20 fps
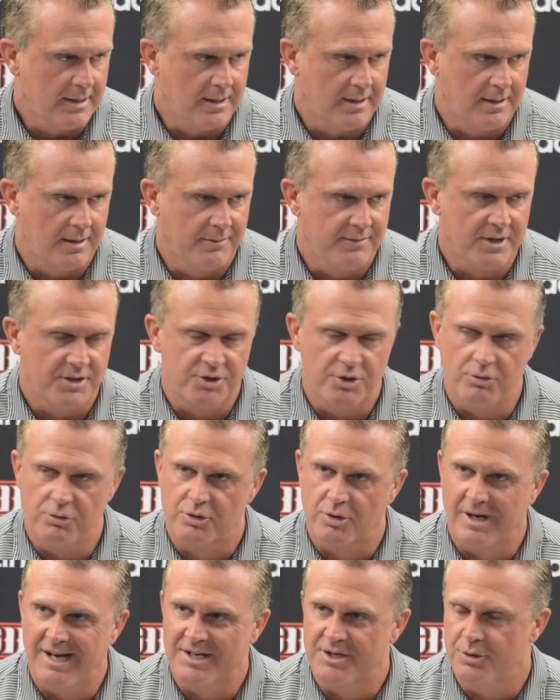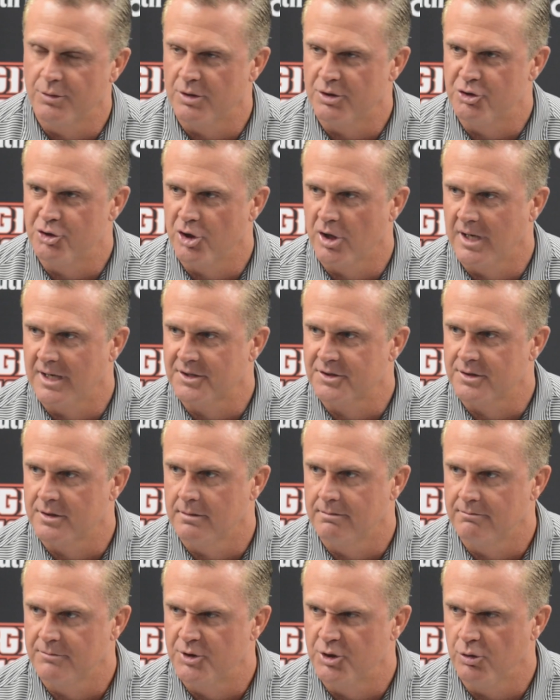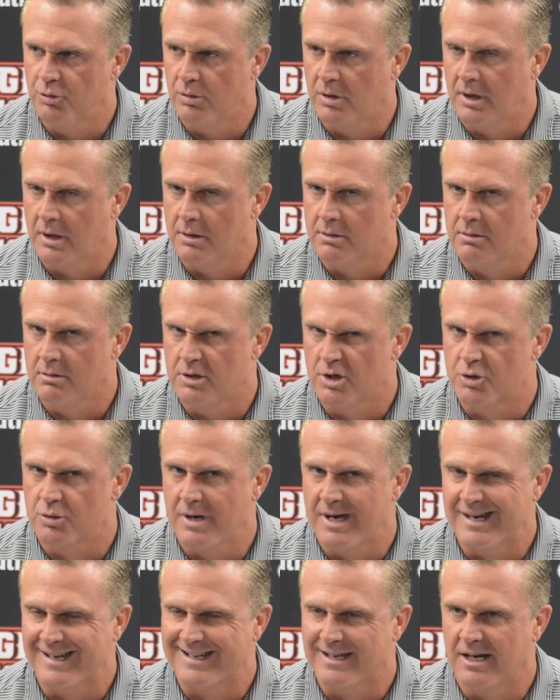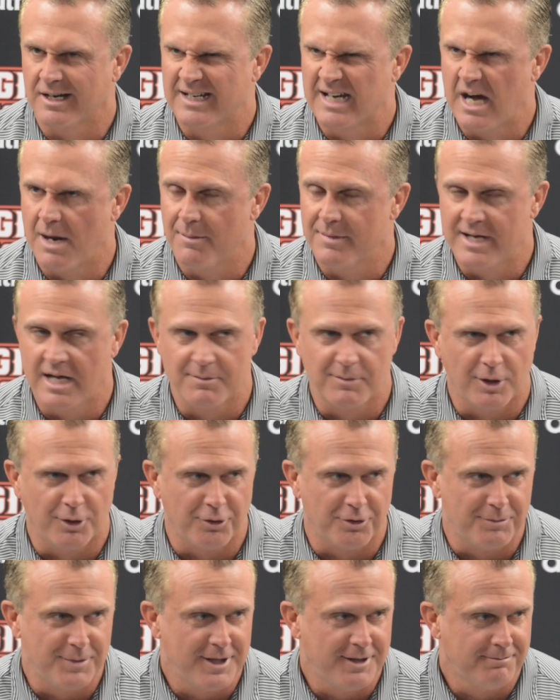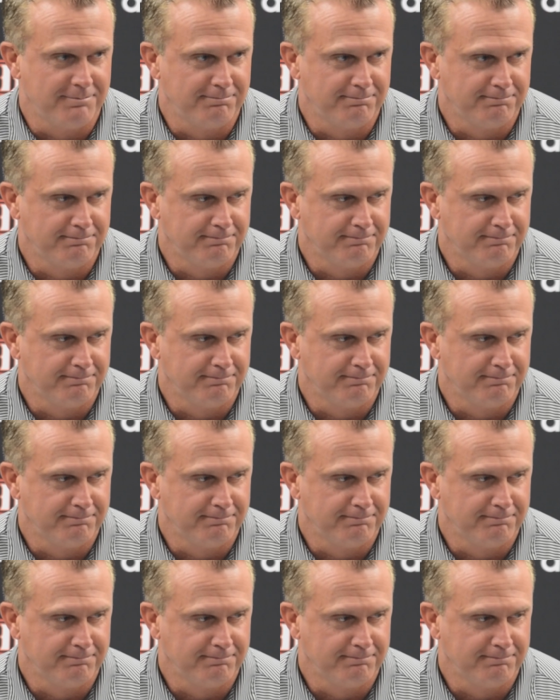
that you try to adjust to try to accommodate them a little bit.